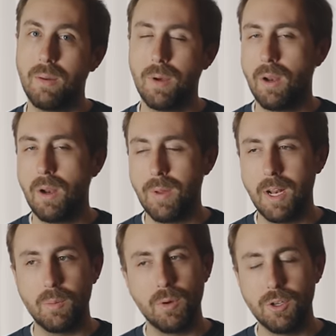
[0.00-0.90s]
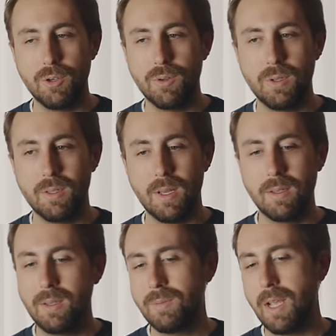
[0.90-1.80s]
about automatic point shoots is that
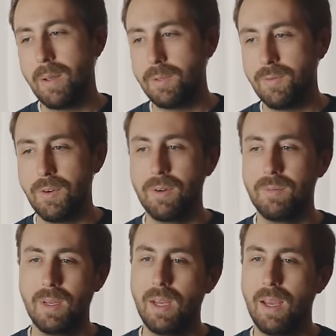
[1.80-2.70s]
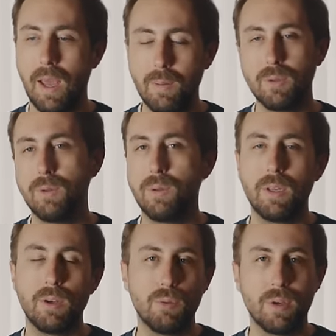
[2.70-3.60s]
sometimes for absolutely
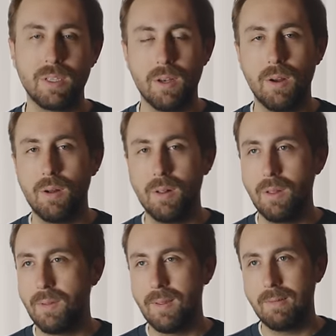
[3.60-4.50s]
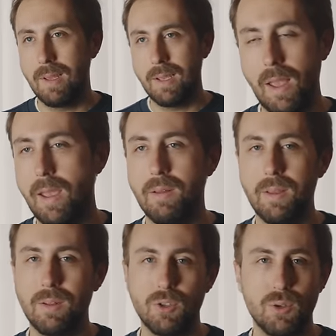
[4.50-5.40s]
no reason at all other than like
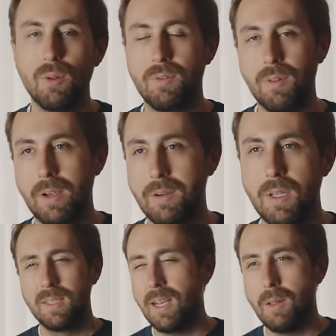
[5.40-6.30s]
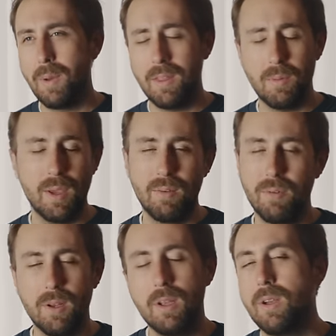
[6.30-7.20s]
aliens, solar flares, telepathic
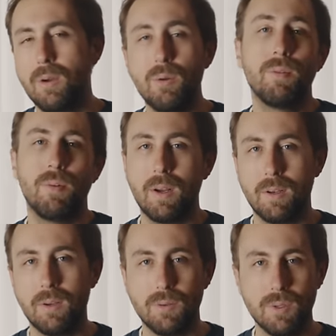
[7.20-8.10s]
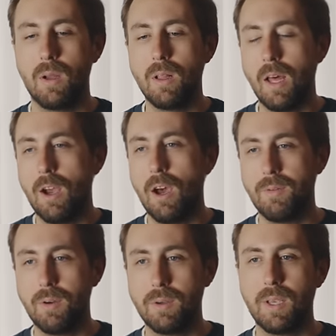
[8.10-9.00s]
Bigfoot, who the f knows? A lot of
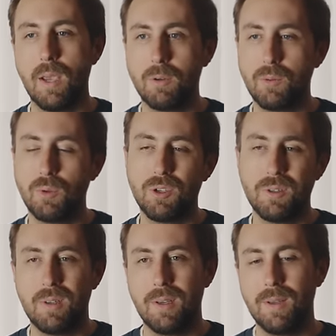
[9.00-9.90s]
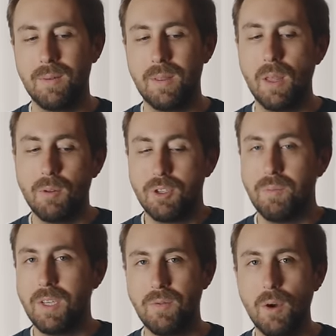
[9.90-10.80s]
autofocus cameras will just, uh, they'll just
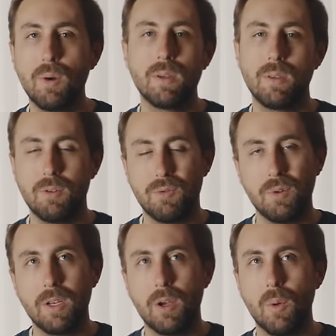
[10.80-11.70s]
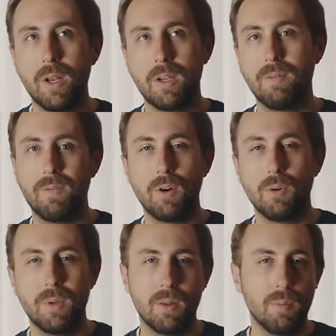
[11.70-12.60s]
miss focus, and there's really no way to
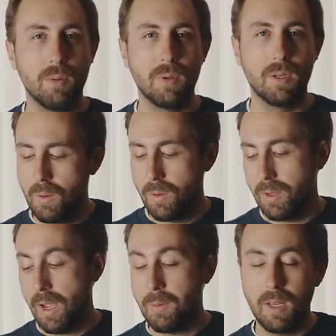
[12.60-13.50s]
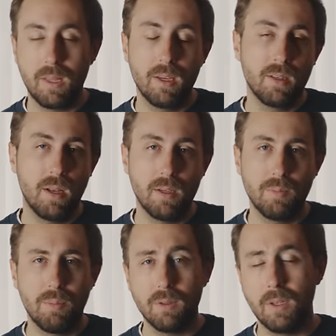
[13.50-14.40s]
confirm in the moment. With a camera like this that has
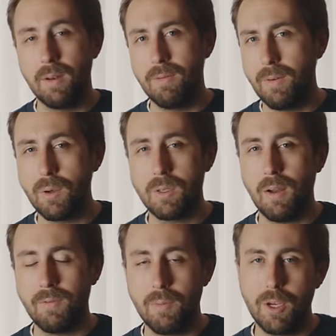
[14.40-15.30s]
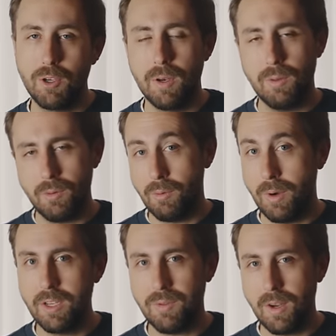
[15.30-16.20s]
built-in focus confirmation through a
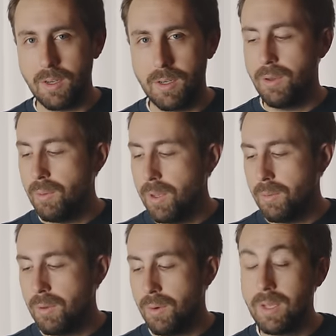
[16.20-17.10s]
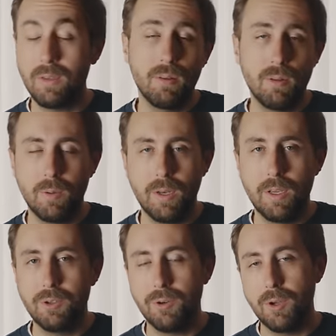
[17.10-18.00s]
rangefinder, you'll be able to rest a little bit
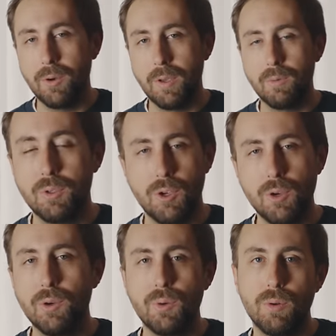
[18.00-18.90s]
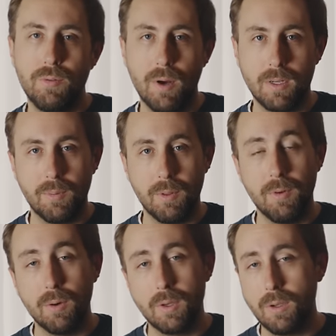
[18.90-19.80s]
easier knowing it was you who f***ed up the
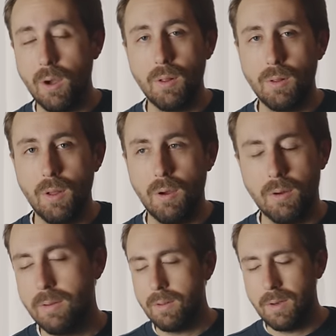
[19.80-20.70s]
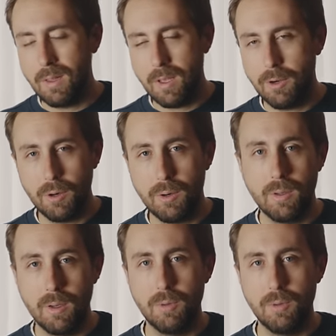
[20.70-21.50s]
focus all along and not the accursed